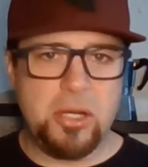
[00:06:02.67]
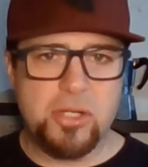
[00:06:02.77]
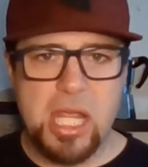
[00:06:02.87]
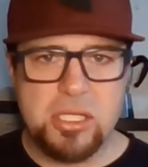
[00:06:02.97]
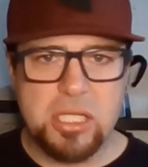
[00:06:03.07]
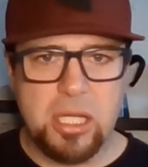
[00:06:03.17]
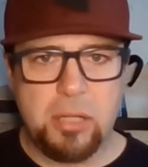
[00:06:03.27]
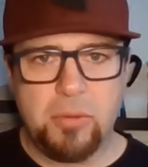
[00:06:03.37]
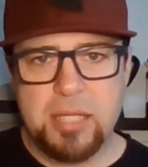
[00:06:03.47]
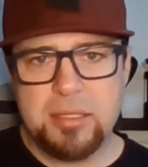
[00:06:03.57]
changing,
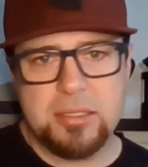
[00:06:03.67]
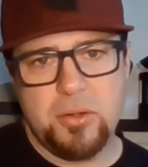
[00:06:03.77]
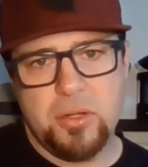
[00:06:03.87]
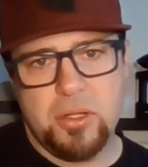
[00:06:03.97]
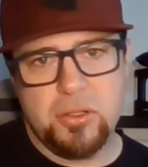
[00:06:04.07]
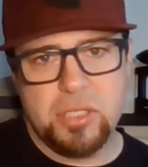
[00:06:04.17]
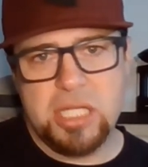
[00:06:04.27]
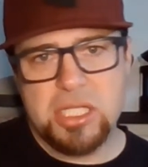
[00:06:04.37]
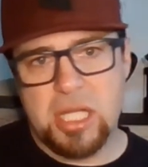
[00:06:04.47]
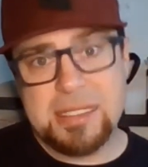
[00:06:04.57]
right? So you're
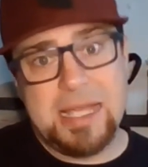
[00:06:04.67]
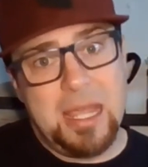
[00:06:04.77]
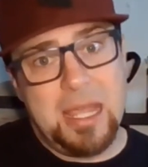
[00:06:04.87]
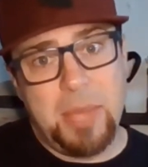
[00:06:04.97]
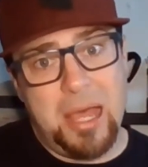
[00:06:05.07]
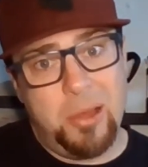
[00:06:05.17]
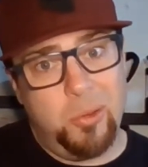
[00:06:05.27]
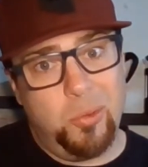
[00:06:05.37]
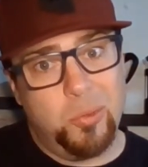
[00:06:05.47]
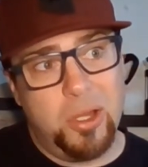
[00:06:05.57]
changing on time. How
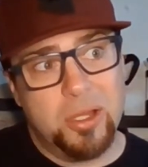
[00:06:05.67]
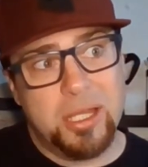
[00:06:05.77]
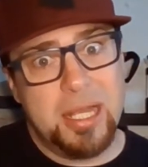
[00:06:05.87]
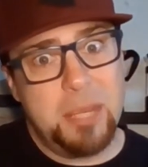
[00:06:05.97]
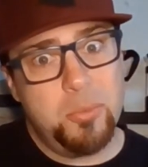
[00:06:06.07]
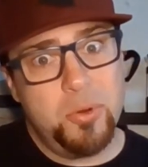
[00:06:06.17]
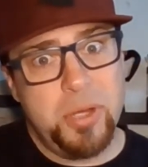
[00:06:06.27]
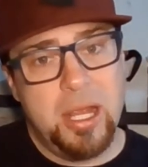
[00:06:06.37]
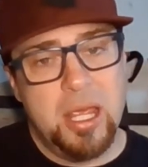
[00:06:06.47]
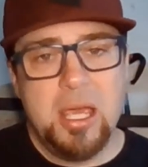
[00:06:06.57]
long can I brew it?